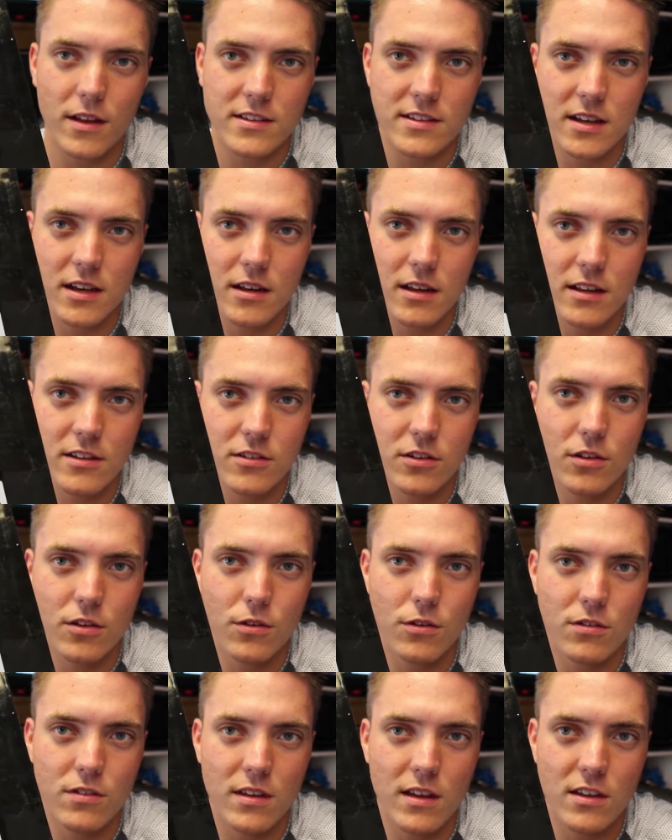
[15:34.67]
that's you
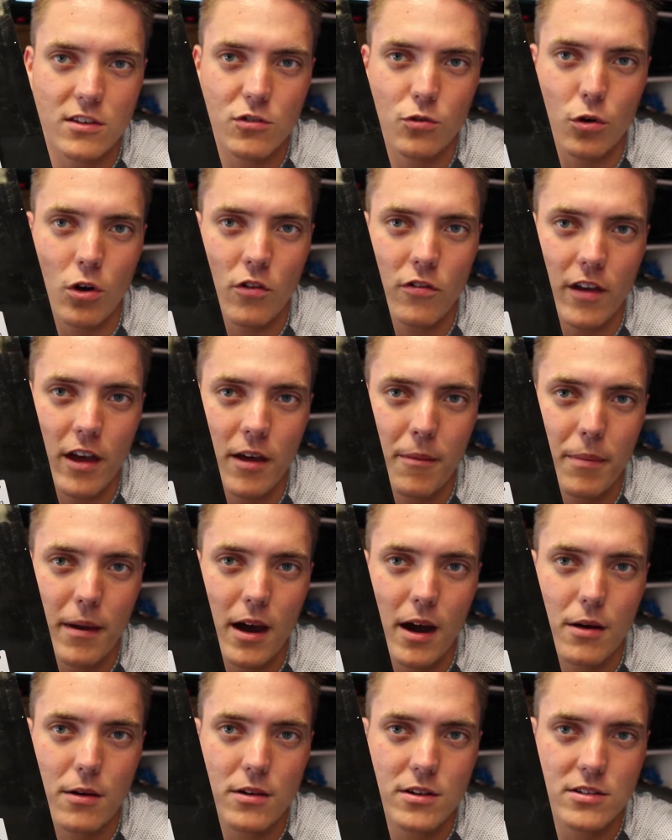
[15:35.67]
use this, 12 amp
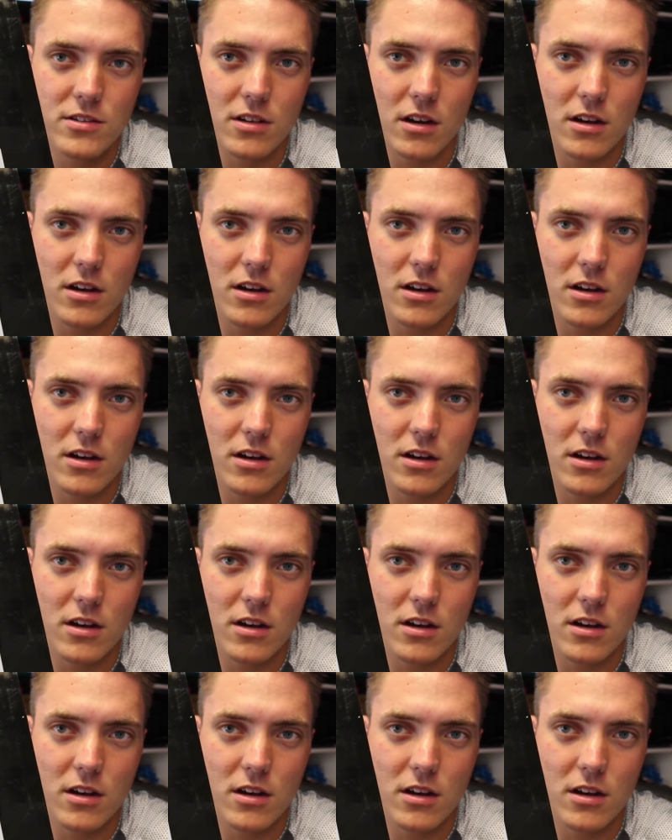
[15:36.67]
hours